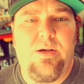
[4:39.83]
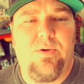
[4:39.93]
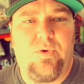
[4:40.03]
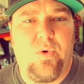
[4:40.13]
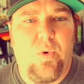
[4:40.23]

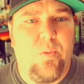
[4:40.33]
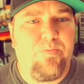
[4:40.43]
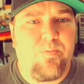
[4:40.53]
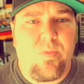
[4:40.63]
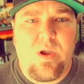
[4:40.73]
So,
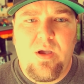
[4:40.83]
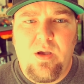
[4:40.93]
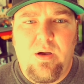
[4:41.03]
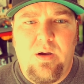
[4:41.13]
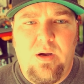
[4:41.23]

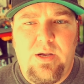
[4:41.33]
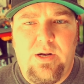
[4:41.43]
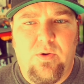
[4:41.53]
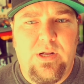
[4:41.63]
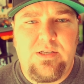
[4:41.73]
you
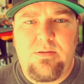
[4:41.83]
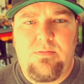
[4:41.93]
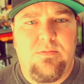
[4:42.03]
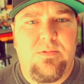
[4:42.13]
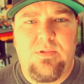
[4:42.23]
know, that's
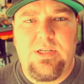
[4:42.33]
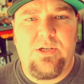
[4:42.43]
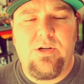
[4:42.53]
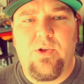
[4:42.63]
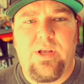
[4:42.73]
that's
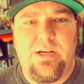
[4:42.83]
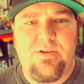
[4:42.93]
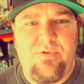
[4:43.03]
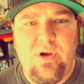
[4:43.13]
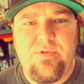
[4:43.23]
another thing is
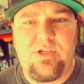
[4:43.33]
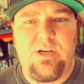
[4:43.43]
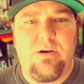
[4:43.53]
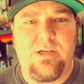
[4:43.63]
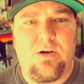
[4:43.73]
if you have a
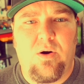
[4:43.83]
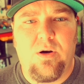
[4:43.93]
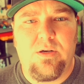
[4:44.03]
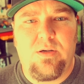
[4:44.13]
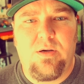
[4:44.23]
series
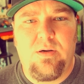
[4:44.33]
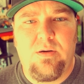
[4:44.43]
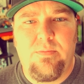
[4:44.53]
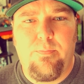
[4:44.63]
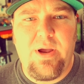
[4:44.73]
cart,
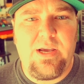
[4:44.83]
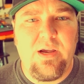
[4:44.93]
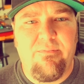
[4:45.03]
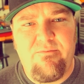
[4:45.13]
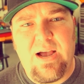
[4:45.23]
making
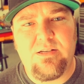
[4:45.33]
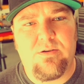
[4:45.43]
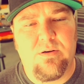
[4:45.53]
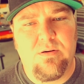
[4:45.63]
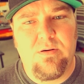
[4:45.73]
them
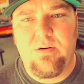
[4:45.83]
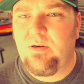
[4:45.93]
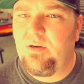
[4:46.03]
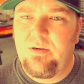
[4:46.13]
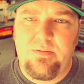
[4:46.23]
faster
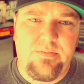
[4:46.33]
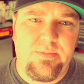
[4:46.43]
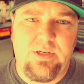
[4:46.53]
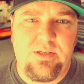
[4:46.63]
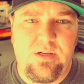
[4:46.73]

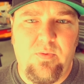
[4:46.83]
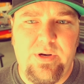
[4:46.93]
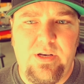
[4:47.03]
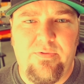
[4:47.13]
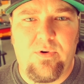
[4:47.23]
is a little
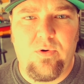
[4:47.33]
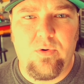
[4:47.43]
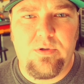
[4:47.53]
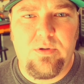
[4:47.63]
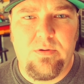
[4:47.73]
bit difficult
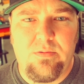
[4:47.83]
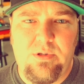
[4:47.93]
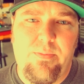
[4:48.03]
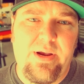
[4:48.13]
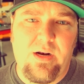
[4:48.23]

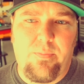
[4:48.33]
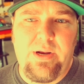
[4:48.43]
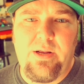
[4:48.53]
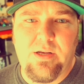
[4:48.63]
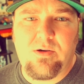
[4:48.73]
than making a
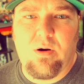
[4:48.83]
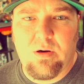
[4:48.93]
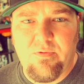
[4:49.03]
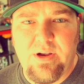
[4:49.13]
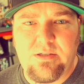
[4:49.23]
PDS cart
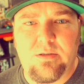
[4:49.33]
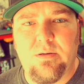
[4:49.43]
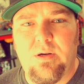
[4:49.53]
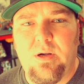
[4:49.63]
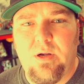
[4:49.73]
go faster.
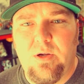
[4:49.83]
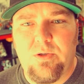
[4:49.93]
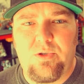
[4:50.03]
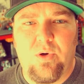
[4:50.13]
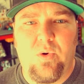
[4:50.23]

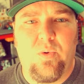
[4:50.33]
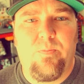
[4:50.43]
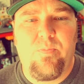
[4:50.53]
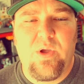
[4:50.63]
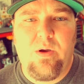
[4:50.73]
So
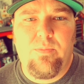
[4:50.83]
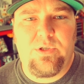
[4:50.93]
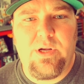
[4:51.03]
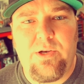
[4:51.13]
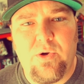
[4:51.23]

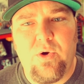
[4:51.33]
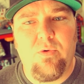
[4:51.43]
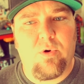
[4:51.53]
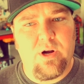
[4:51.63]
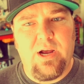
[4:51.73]
stay tuned.
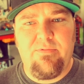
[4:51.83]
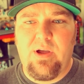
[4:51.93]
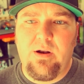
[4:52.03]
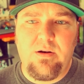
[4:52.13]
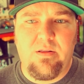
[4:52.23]
We're going to have
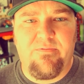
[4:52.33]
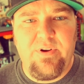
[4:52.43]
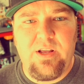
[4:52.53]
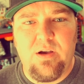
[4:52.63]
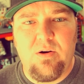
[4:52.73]
that in another
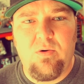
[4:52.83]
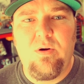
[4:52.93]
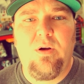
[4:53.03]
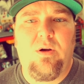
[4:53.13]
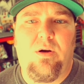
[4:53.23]
video.
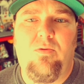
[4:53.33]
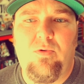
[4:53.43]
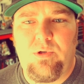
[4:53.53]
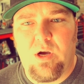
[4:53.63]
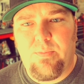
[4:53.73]

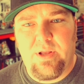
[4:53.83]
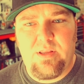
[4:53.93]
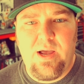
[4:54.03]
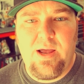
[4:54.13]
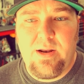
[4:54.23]
We'll talk about
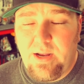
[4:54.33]
that.